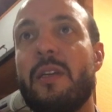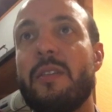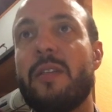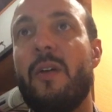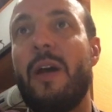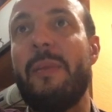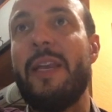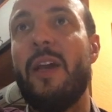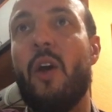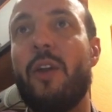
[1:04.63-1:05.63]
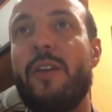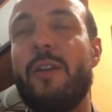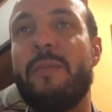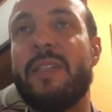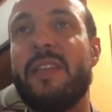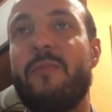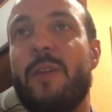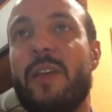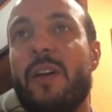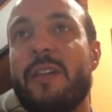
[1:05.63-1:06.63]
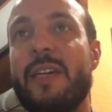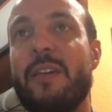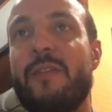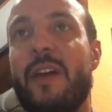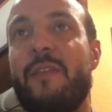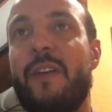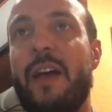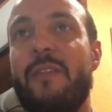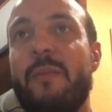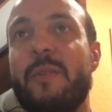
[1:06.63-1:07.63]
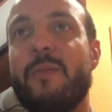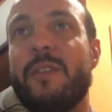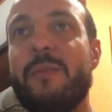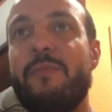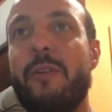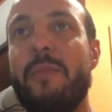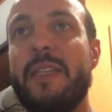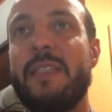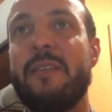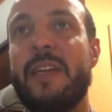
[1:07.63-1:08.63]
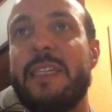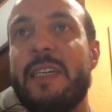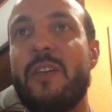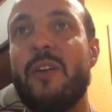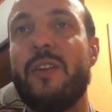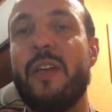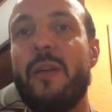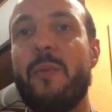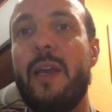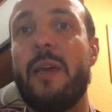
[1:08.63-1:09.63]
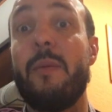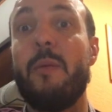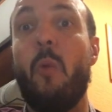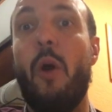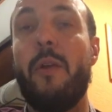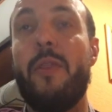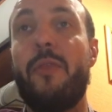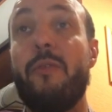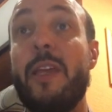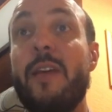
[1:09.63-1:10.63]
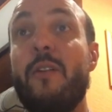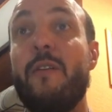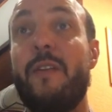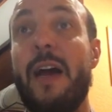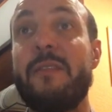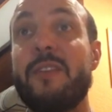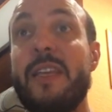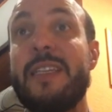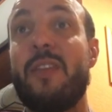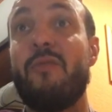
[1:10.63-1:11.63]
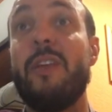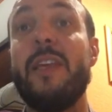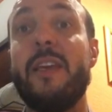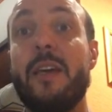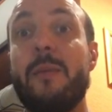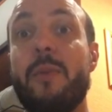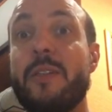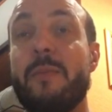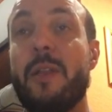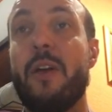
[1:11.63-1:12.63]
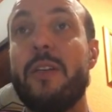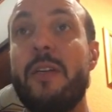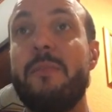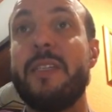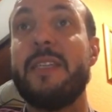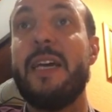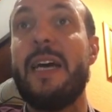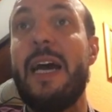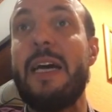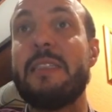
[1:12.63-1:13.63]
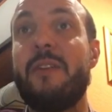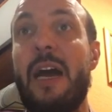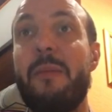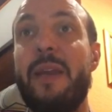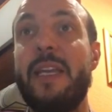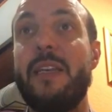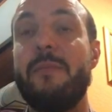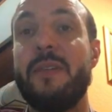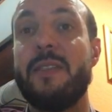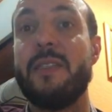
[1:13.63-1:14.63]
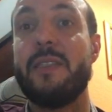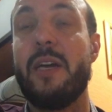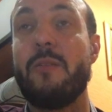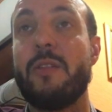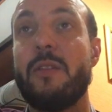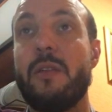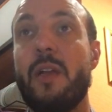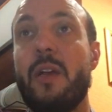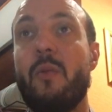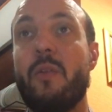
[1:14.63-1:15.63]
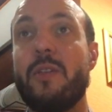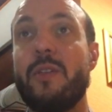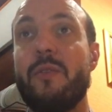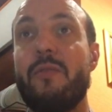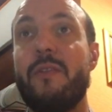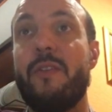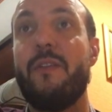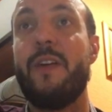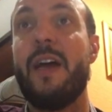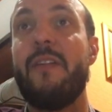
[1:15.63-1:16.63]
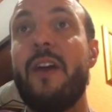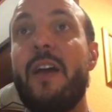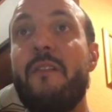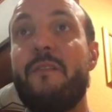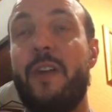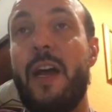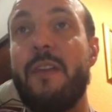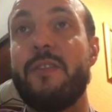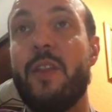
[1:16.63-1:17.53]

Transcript: So how many odd numbers have we got out of our five numbers? What's the probability of getting an odd? Well, it could be one, three, or five. So there's three possible odd numbers out of how many numbers in total? One, two, three, four, five, five.